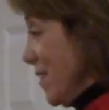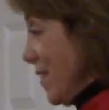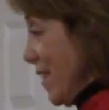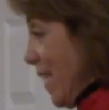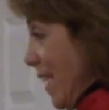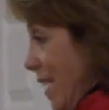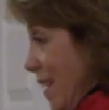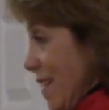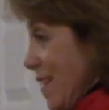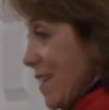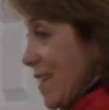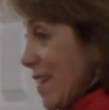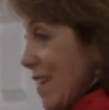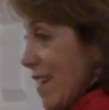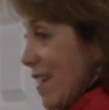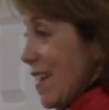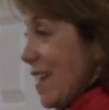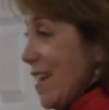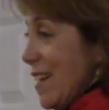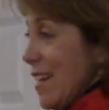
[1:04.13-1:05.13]
do that,
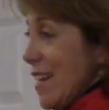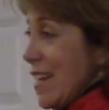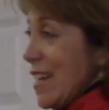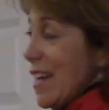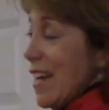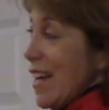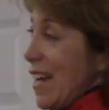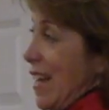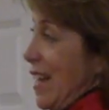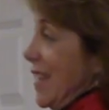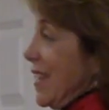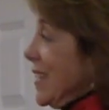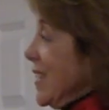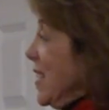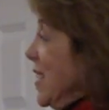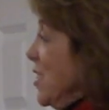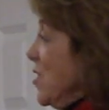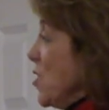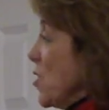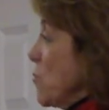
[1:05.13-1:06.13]

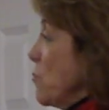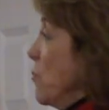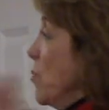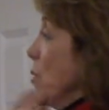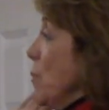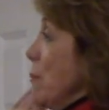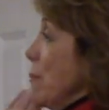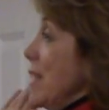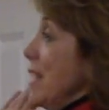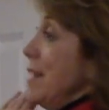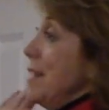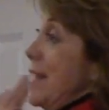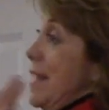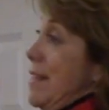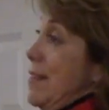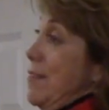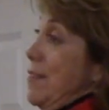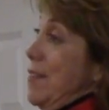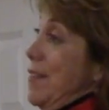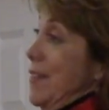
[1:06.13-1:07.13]
he just put me
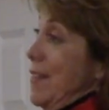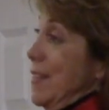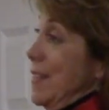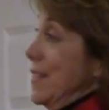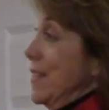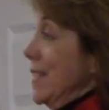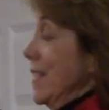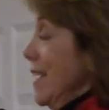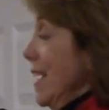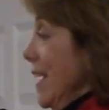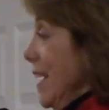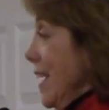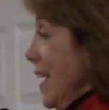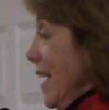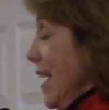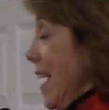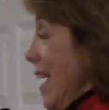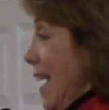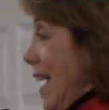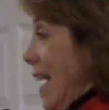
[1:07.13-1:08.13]
down.
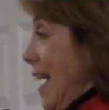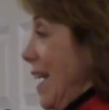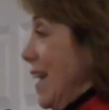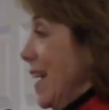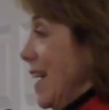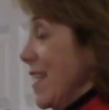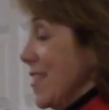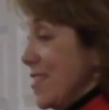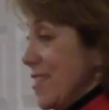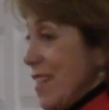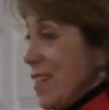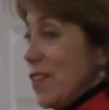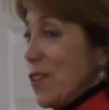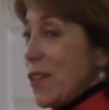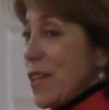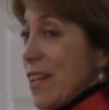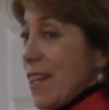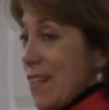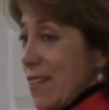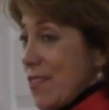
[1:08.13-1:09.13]
And I
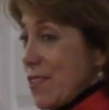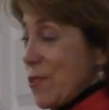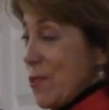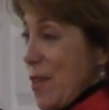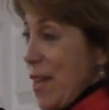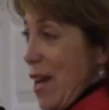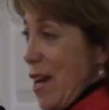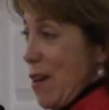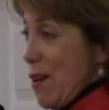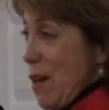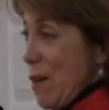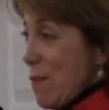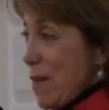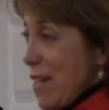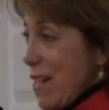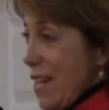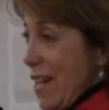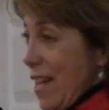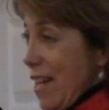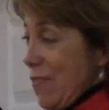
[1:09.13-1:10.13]
said, okay, so now I'm
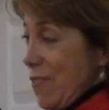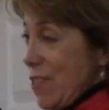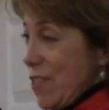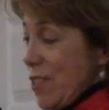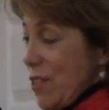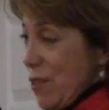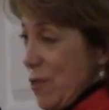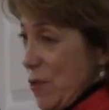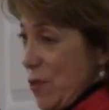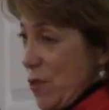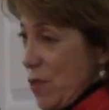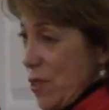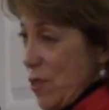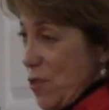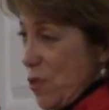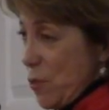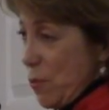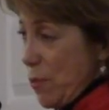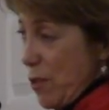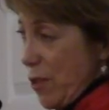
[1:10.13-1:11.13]
going to have to use
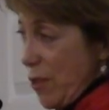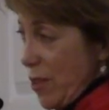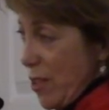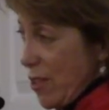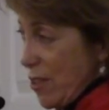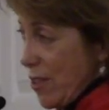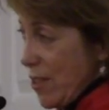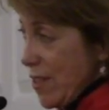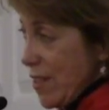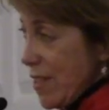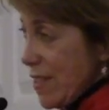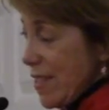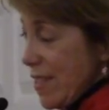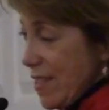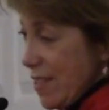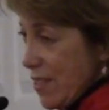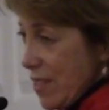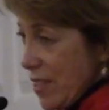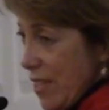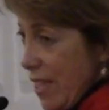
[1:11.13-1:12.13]
superior
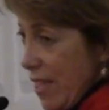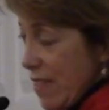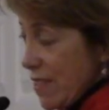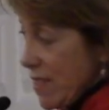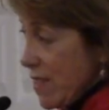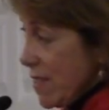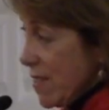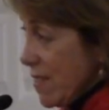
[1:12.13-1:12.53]
intellect.